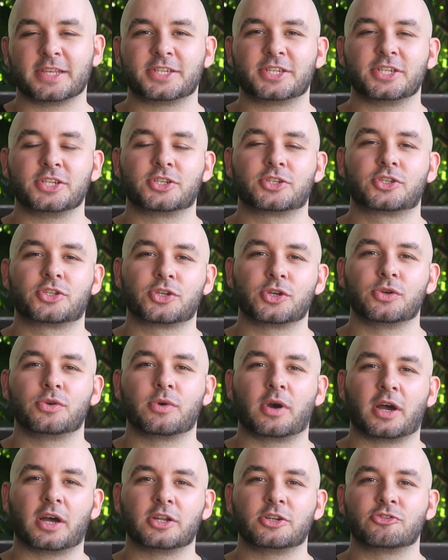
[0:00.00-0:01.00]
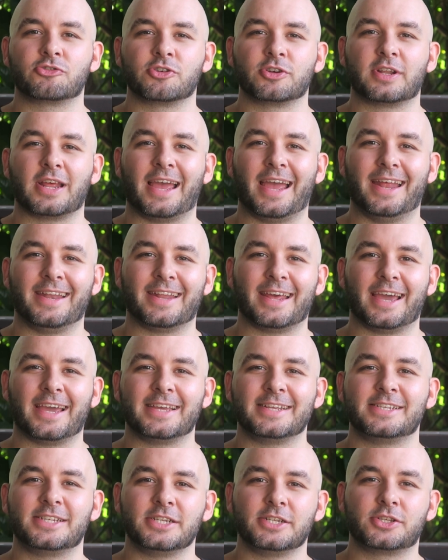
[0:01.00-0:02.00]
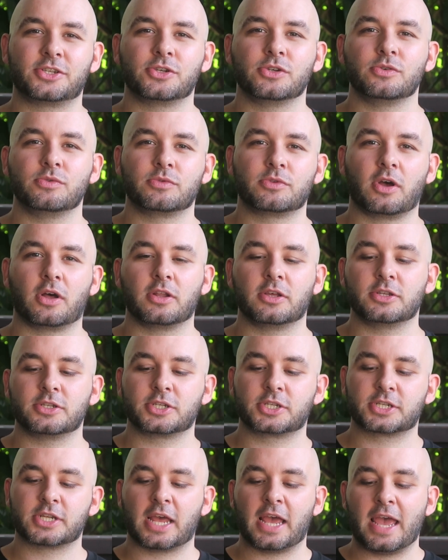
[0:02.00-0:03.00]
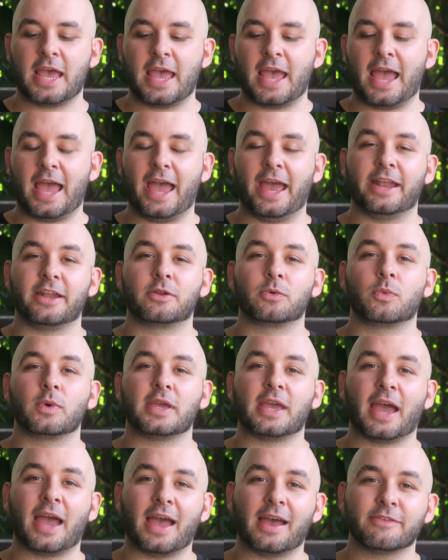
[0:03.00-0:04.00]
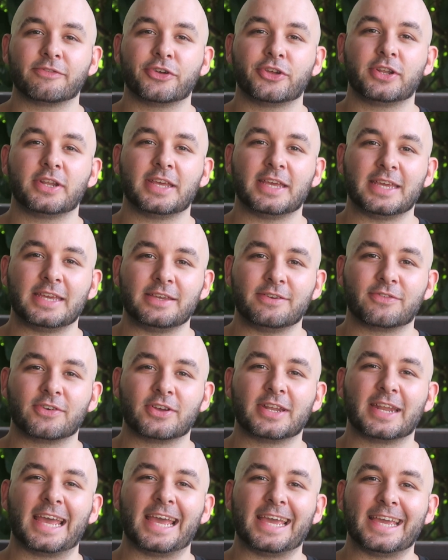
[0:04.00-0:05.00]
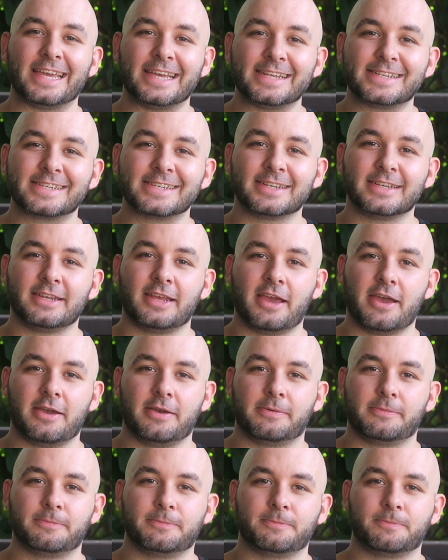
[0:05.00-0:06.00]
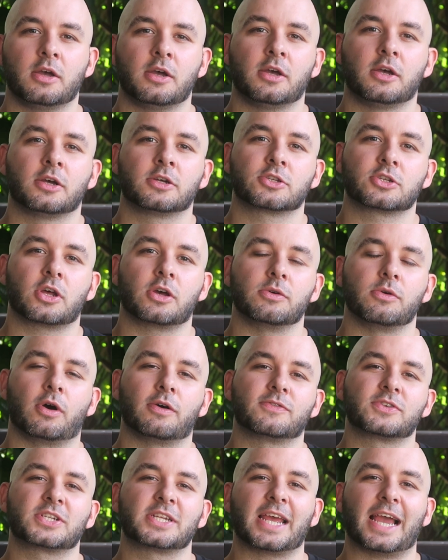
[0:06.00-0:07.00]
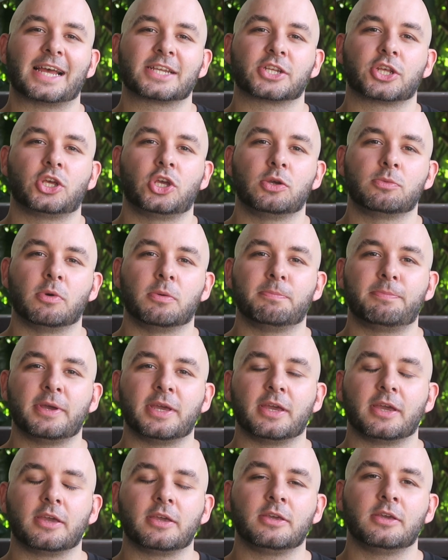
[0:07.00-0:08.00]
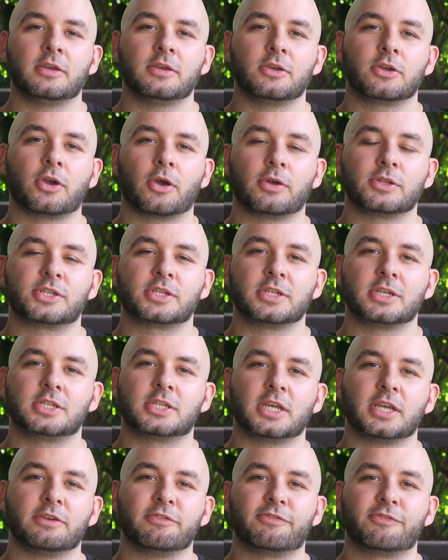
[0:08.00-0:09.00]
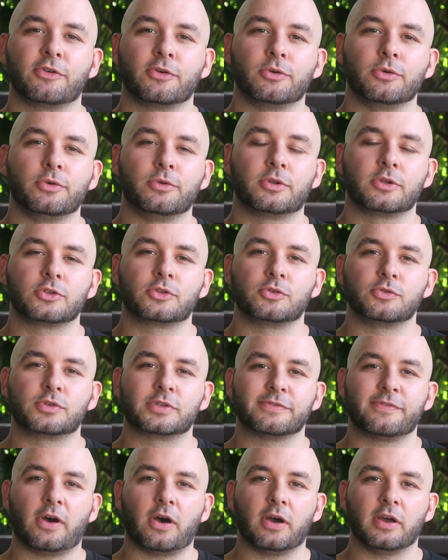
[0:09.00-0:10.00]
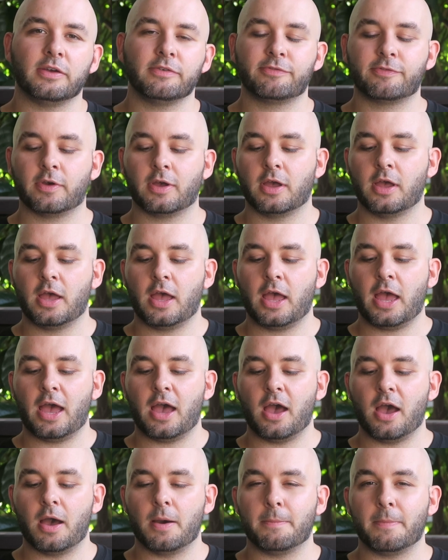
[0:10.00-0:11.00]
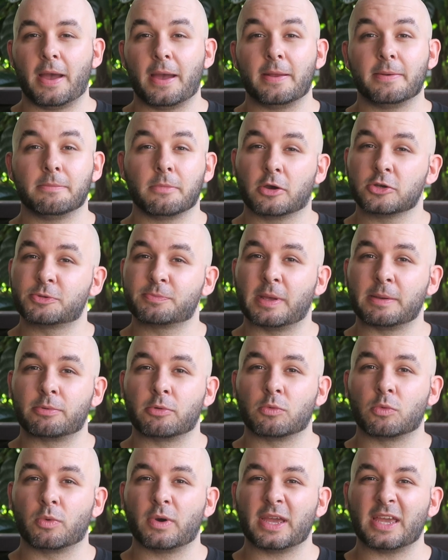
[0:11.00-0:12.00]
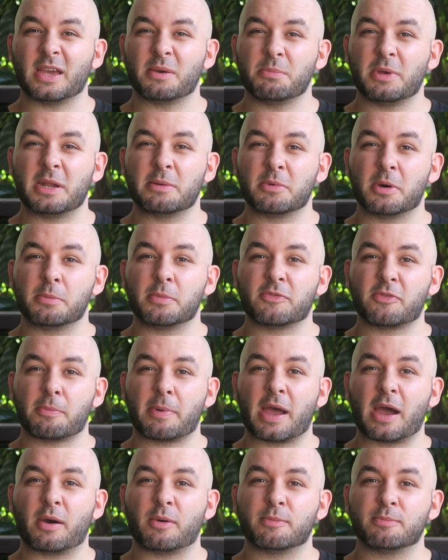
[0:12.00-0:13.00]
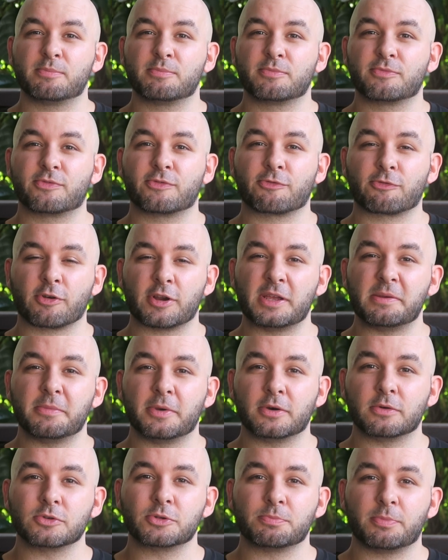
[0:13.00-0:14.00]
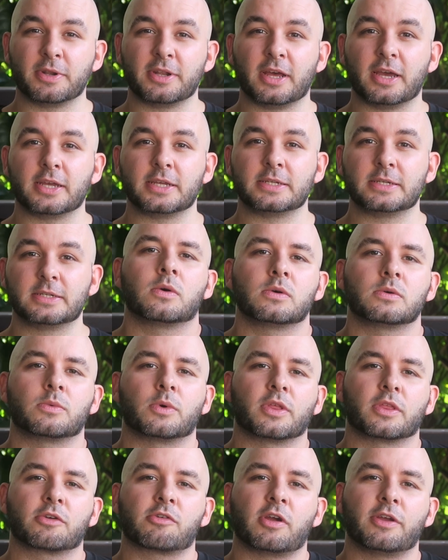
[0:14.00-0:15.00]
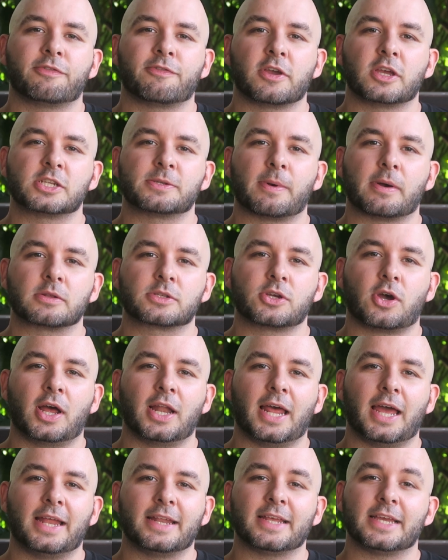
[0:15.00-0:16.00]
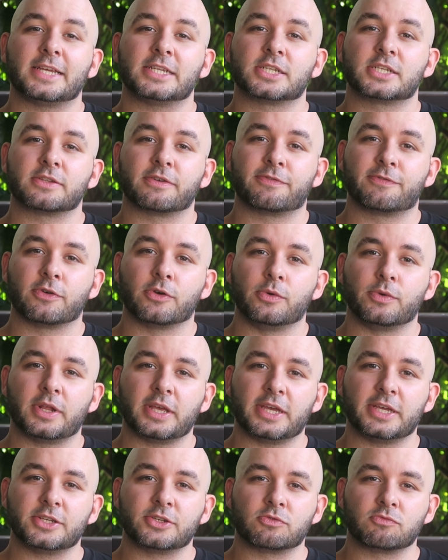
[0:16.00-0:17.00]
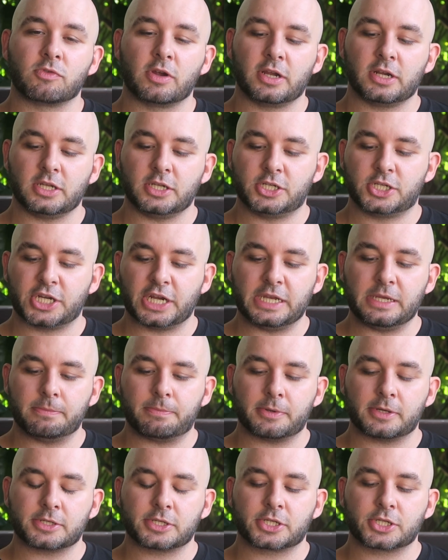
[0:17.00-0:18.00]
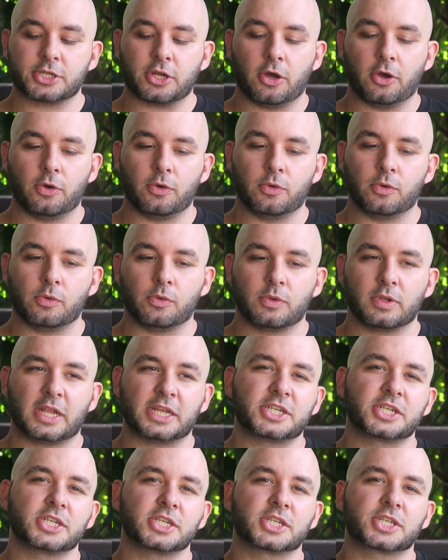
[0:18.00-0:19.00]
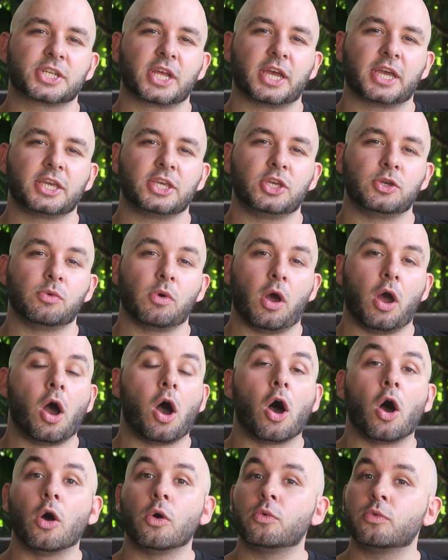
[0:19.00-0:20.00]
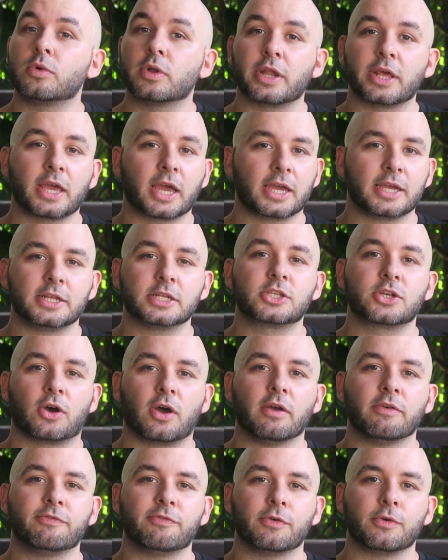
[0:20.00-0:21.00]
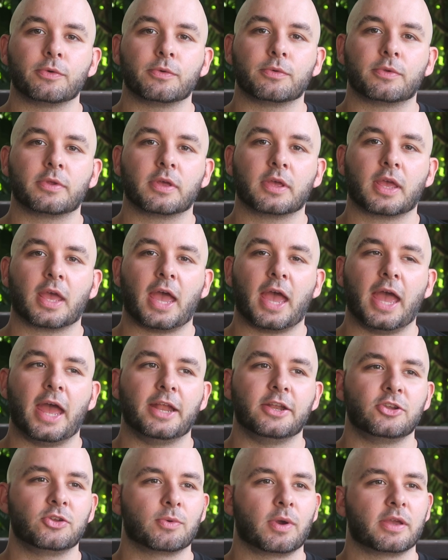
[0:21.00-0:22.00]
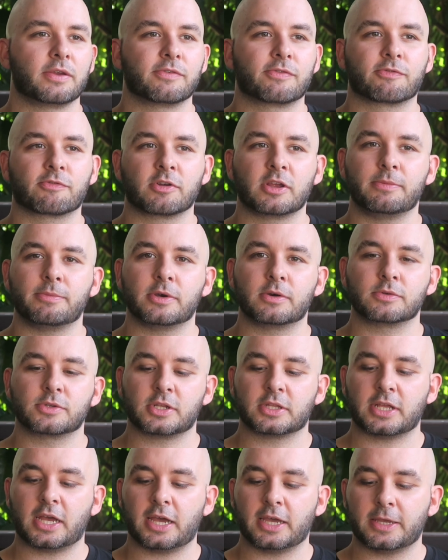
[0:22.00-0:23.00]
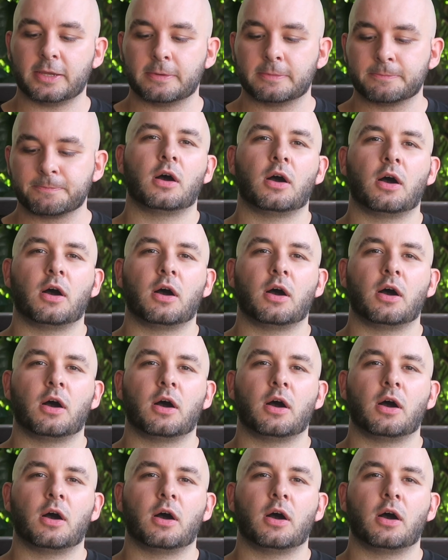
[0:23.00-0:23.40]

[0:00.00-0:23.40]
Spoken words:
This is $282, and we haven't even eaten yet. So obviously, as a human being, you're going to need to eat food to survive. And most people will eat a minimum of about 3 meals per day. One of the great things about Thailand is the food is really cheap. So let's just say you only ate Thai food and you ate 3 meals a day.